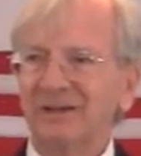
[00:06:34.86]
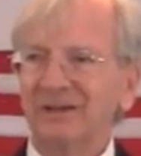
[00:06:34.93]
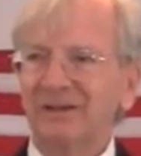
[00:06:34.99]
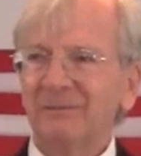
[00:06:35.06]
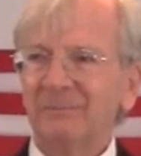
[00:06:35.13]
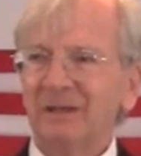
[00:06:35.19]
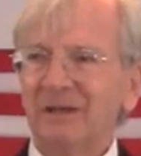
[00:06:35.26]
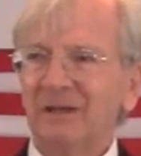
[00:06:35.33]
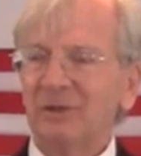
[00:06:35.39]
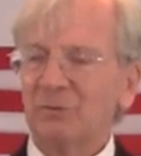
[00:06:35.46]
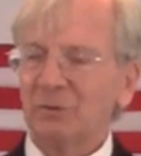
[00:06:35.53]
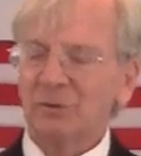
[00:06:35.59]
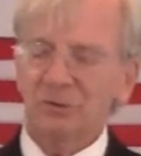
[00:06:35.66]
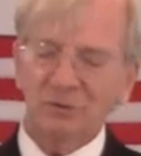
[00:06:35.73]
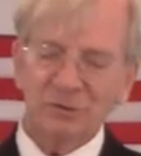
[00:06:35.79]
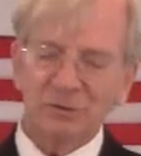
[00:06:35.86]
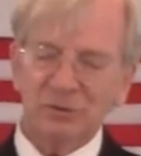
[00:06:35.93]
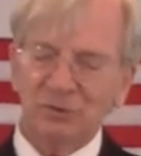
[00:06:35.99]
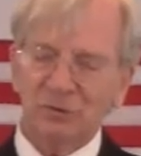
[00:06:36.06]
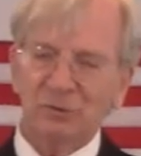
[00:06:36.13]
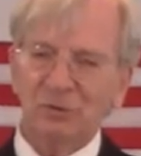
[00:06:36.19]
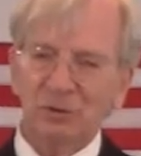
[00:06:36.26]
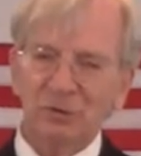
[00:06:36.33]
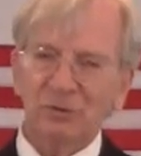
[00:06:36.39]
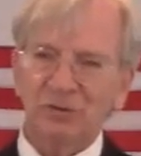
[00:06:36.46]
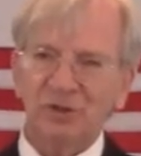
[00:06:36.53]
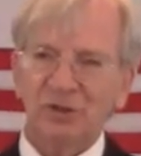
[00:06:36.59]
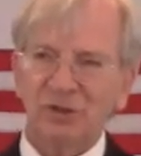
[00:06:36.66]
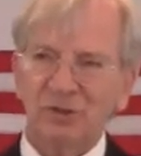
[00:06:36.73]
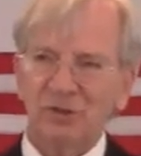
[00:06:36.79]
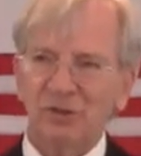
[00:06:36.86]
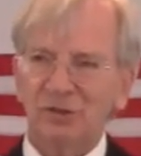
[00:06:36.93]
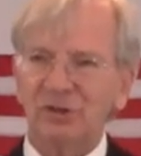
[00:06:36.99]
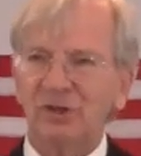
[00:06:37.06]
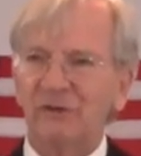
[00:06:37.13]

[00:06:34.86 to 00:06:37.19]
Because there's two usages